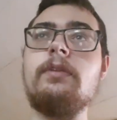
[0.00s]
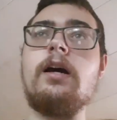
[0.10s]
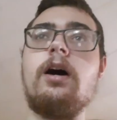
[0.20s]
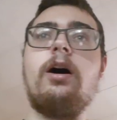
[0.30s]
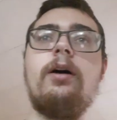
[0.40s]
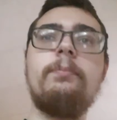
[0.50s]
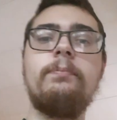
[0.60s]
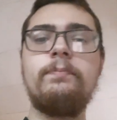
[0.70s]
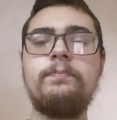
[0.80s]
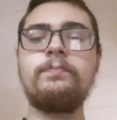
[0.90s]
Um,
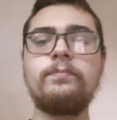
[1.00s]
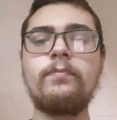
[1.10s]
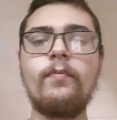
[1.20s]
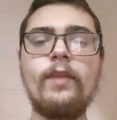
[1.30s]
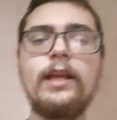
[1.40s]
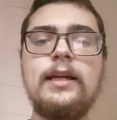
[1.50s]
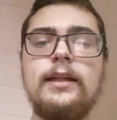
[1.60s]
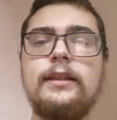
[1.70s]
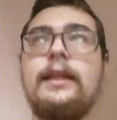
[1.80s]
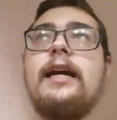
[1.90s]

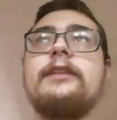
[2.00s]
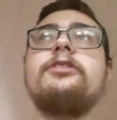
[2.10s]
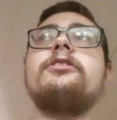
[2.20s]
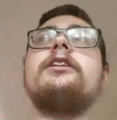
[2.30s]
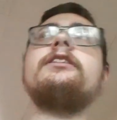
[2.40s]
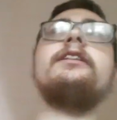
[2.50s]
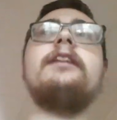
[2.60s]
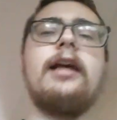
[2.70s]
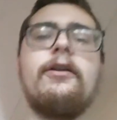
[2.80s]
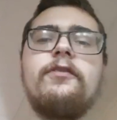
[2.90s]
the Exorcist
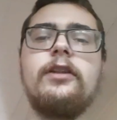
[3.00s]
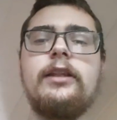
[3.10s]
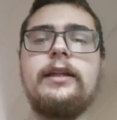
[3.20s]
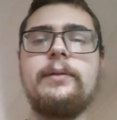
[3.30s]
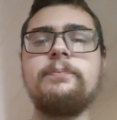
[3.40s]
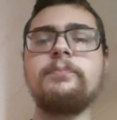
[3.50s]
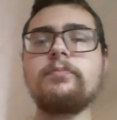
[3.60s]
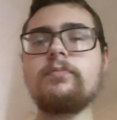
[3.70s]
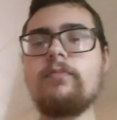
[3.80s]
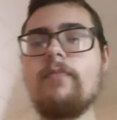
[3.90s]
definitely
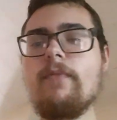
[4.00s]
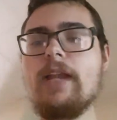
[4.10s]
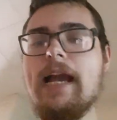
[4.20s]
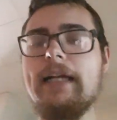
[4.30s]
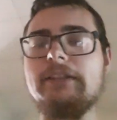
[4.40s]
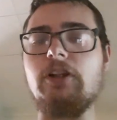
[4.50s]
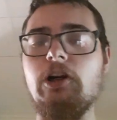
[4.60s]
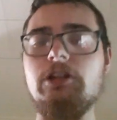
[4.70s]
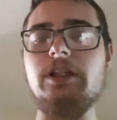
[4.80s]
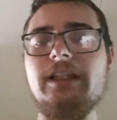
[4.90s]
has
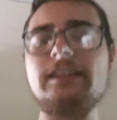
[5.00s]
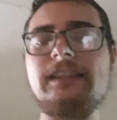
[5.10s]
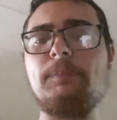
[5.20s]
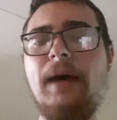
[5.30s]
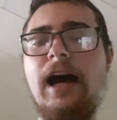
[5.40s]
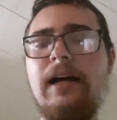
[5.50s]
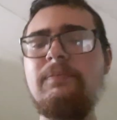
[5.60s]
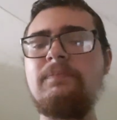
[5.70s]
earned its spot